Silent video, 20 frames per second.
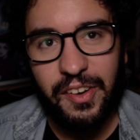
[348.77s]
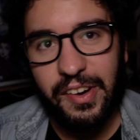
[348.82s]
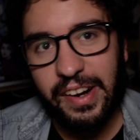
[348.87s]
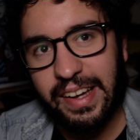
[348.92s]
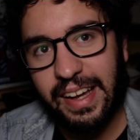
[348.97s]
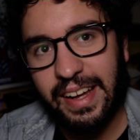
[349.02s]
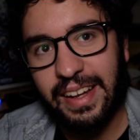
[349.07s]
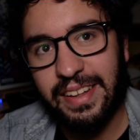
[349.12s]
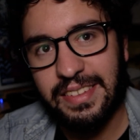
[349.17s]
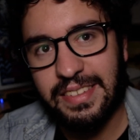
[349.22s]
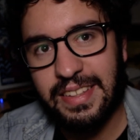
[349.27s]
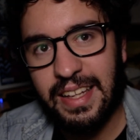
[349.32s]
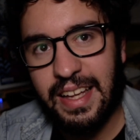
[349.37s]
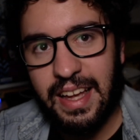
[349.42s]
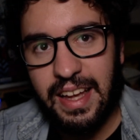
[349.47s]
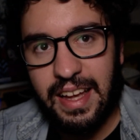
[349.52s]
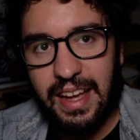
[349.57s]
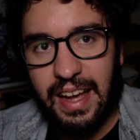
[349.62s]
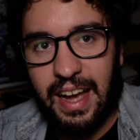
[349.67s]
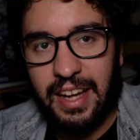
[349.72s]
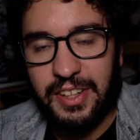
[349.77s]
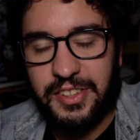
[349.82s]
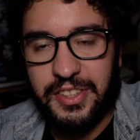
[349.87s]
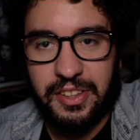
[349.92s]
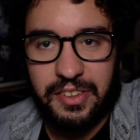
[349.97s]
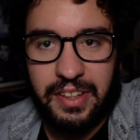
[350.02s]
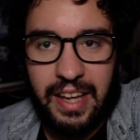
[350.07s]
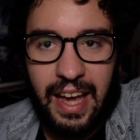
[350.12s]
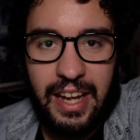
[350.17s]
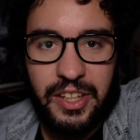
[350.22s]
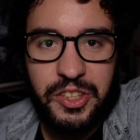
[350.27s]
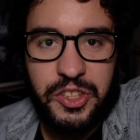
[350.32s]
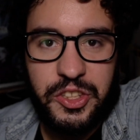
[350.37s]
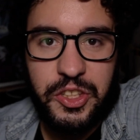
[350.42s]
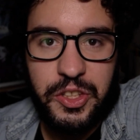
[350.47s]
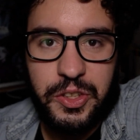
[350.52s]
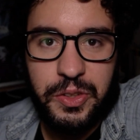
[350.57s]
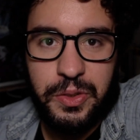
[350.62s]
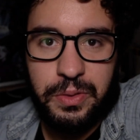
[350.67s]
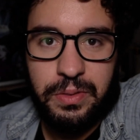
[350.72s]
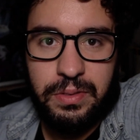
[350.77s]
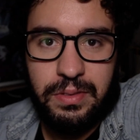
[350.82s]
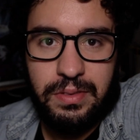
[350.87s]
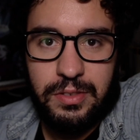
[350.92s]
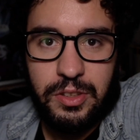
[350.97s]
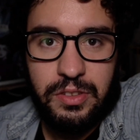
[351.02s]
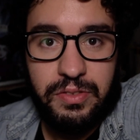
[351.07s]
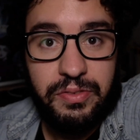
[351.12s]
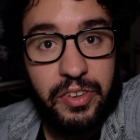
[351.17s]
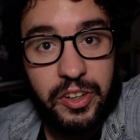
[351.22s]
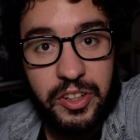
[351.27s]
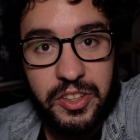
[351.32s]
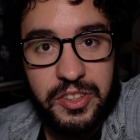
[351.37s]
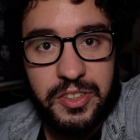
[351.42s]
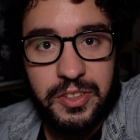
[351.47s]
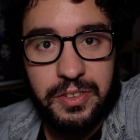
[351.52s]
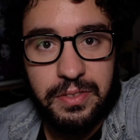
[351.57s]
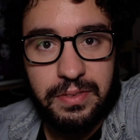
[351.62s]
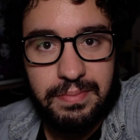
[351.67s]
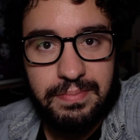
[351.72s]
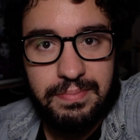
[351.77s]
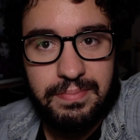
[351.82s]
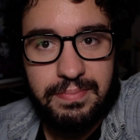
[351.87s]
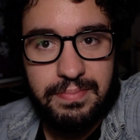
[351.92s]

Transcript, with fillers: All right, guys, I shall catch you very soon.